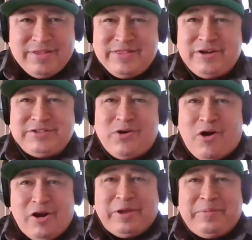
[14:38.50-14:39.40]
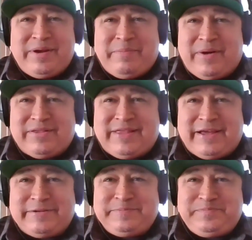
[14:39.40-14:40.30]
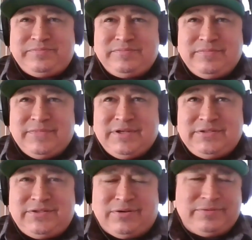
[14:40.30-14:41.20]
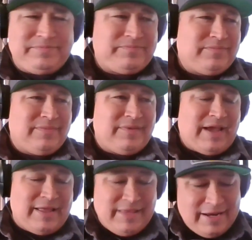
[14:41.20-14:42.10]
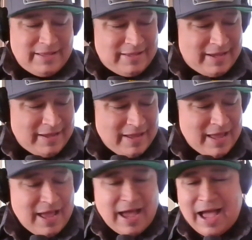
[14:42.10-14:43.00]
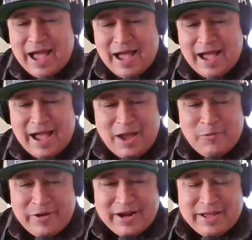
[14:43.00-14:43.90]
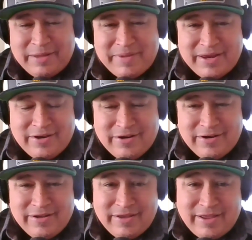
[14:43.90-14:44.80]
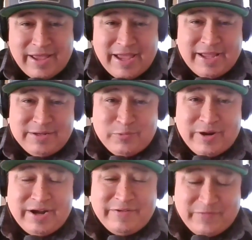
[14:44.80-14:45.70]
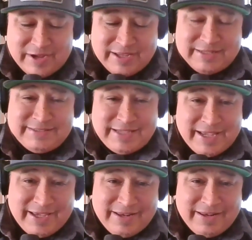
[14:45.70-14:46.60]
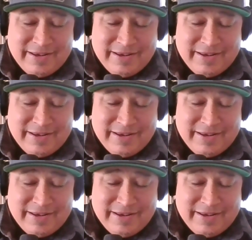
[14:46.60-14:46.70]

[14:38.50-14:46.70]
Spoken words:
There's no argument about that. So at the end of the day, I wanted to come in here and wanted to fucking say it